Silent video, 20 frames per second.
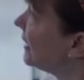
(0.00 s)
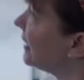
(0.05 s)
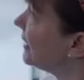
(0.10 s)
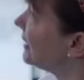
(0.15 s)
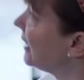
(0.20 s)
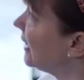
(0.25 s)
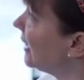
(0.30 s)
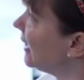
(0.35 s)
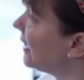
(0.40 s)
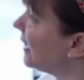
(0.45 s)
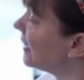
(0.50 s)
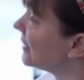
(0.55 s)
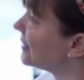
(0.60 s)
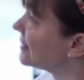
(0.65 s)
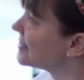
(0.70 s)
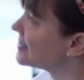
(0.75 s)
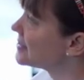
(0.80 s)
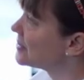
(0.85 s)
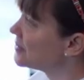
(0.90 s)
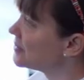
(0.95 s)
Yeah.
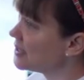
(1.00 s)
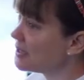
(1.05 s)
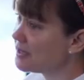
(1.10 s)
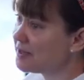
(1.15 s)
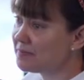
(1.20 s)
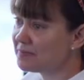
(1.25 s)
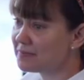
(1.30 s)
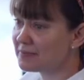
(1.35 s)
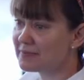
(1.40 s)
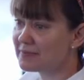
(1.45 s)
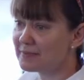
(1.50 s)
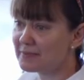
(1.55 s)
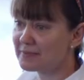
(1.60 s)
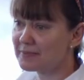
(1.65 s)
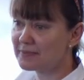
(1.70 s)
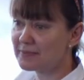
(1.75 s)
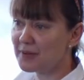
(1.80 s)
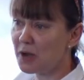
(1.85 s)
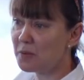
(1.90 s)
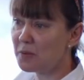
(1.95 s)
So the
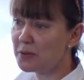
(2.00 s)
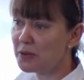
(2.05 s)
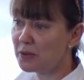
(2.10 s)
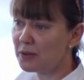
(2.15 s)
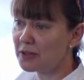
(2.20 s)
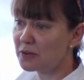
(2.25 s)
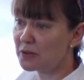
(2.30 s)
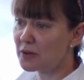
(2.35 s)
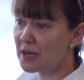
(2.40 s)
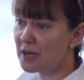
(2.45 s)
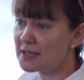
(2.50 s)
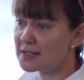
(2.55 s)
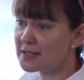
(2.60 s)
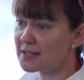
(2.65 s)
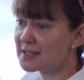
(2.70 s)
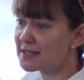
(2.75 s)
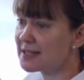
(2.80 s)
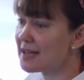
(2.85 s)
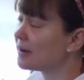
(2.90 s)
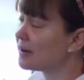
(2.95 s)
opioid
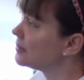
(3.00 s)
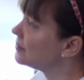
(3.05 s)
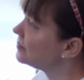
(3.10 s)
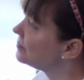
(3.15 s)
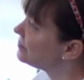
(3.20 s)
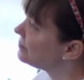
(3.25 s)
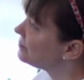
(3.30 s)
crisis. Now,